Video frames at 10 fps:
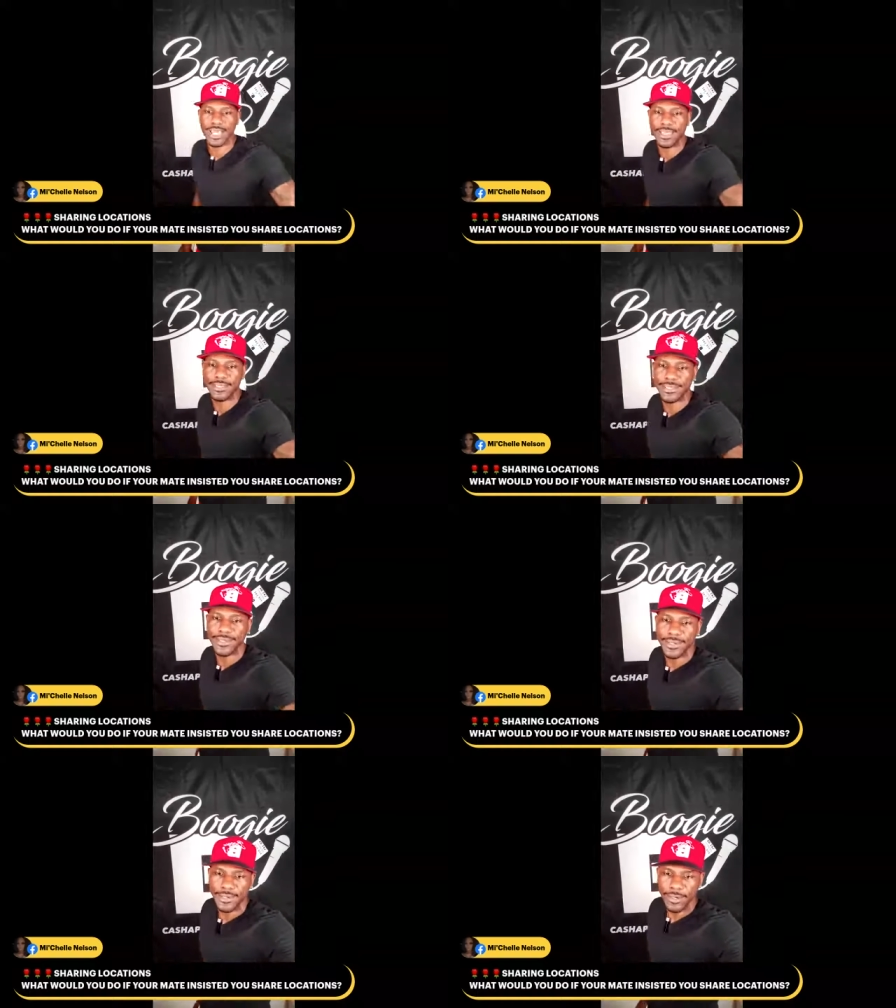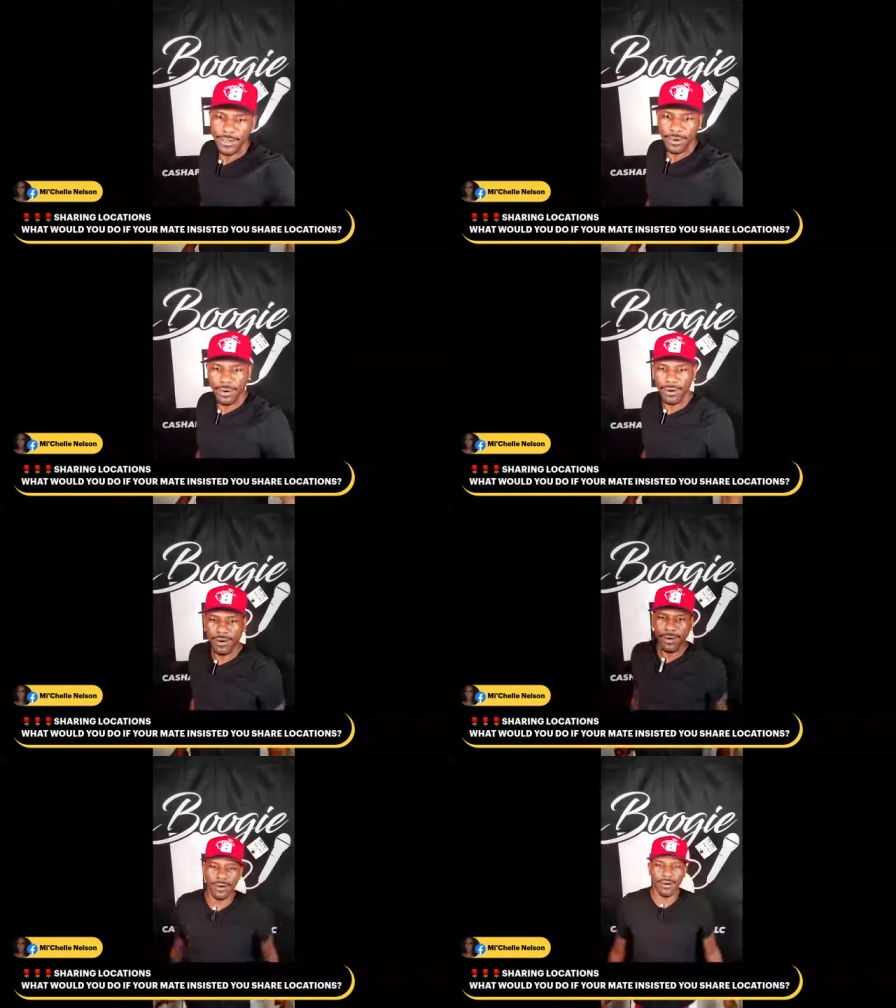happening?
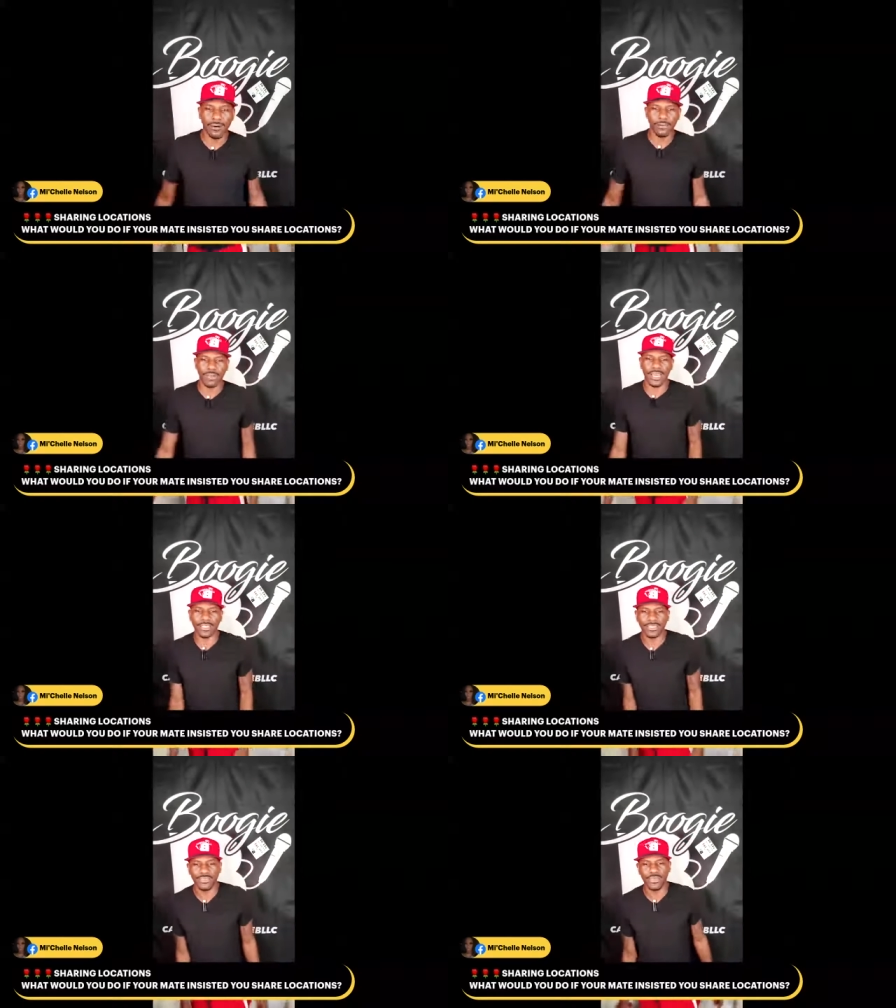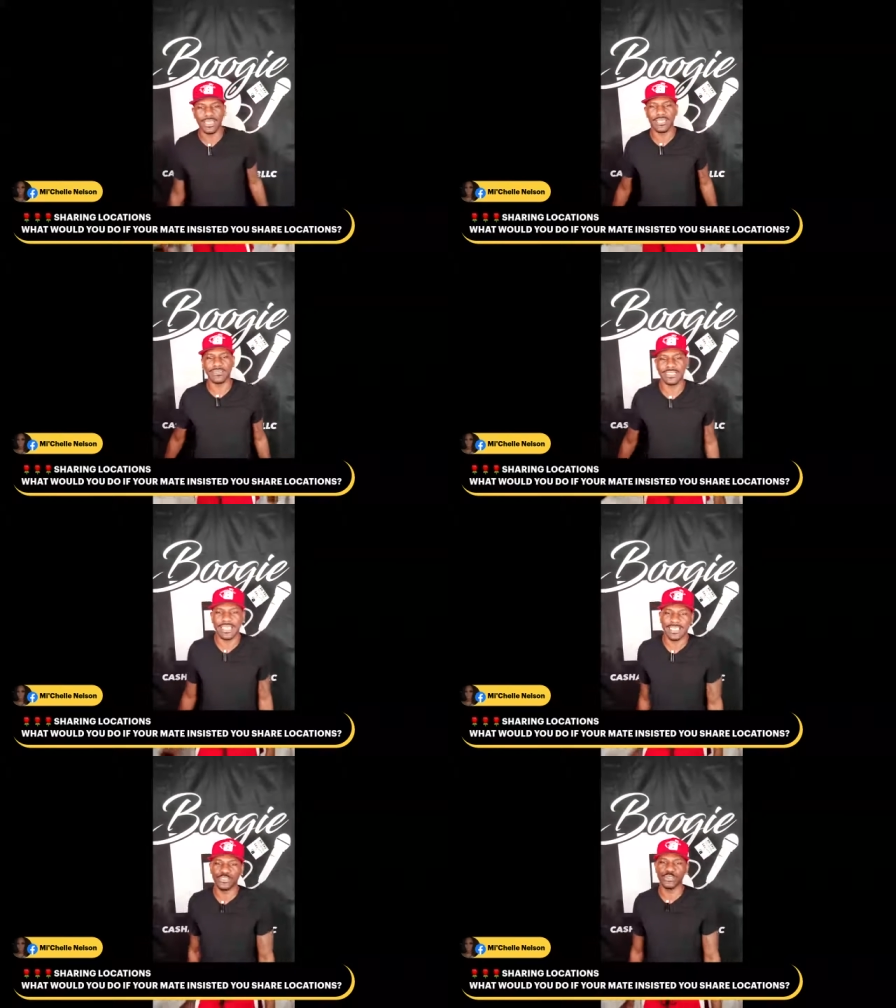Uh, Ronald D. Williams
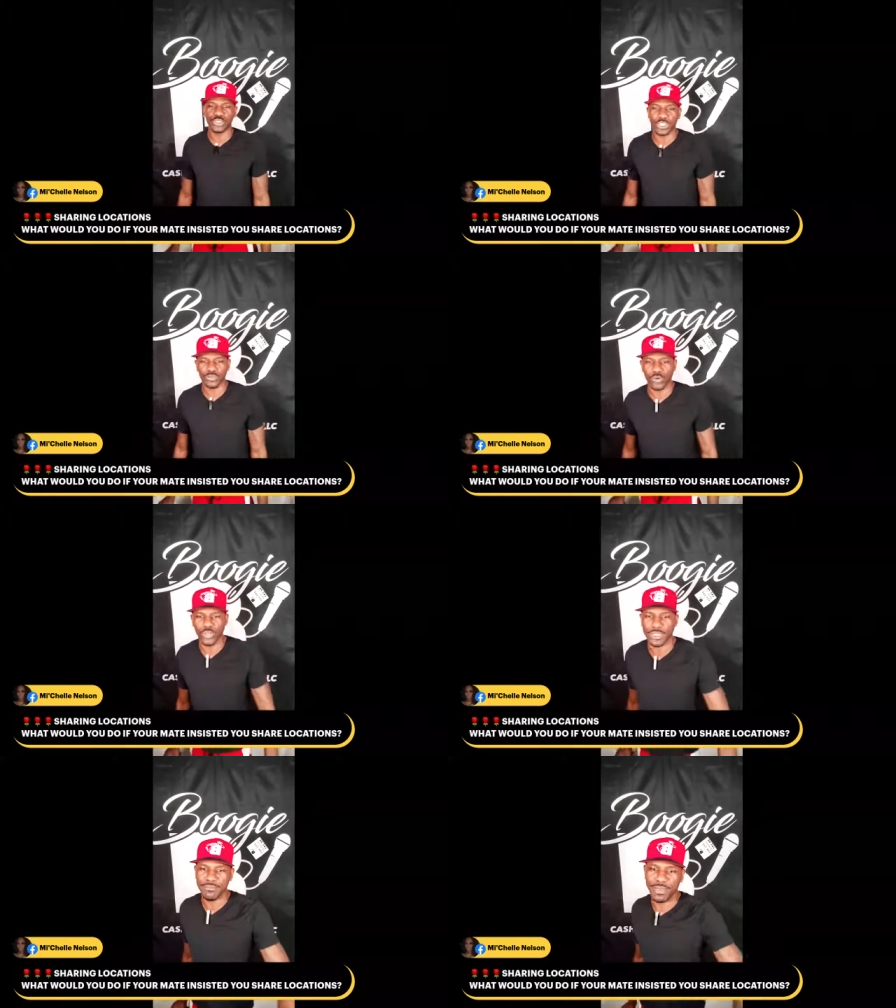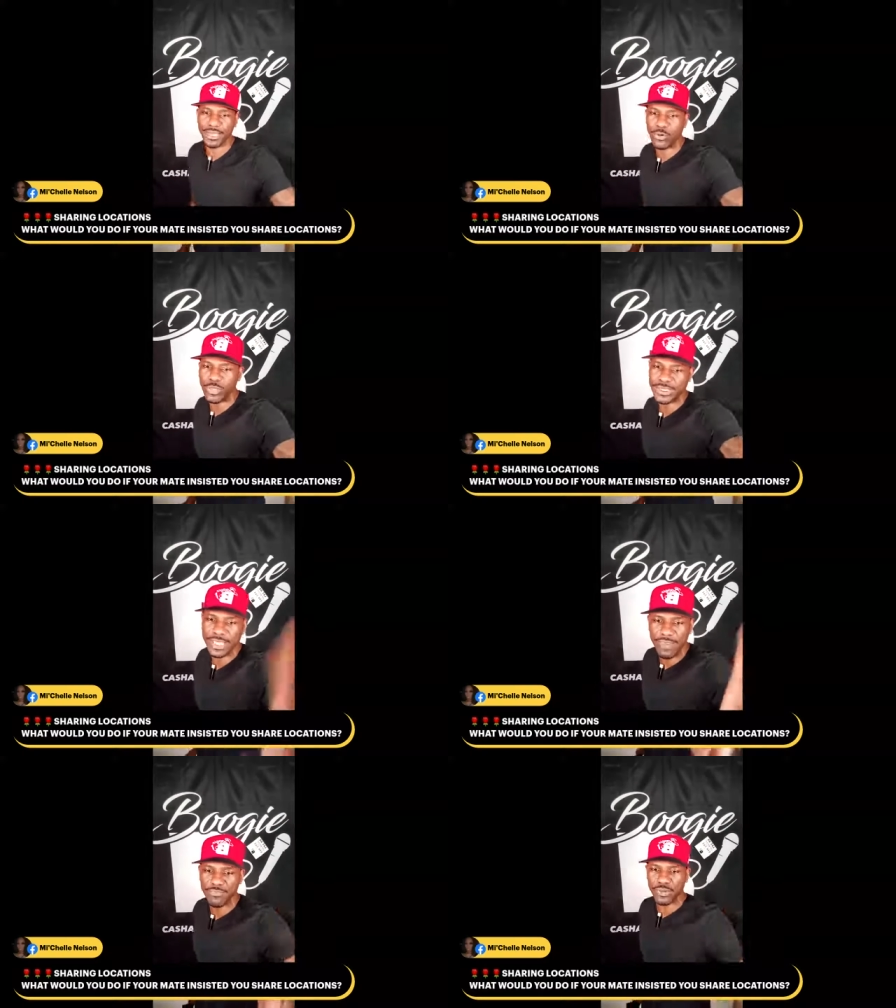said, "You just working, man. Quit
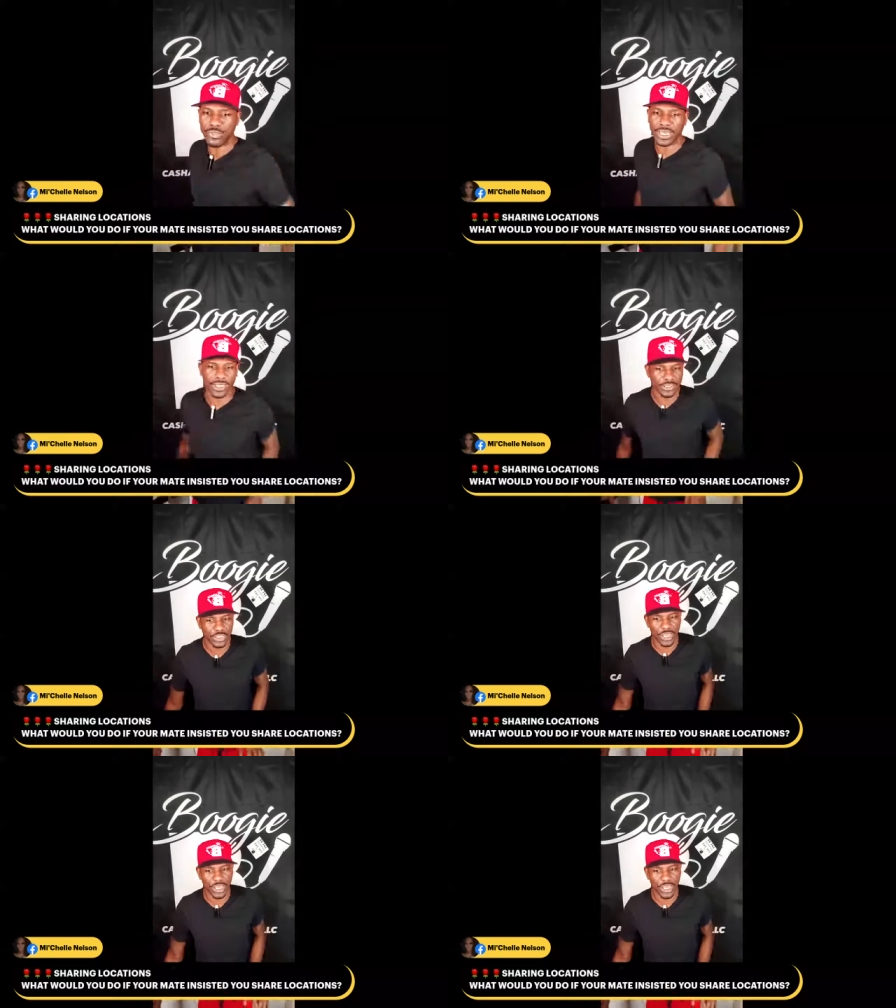that funk ass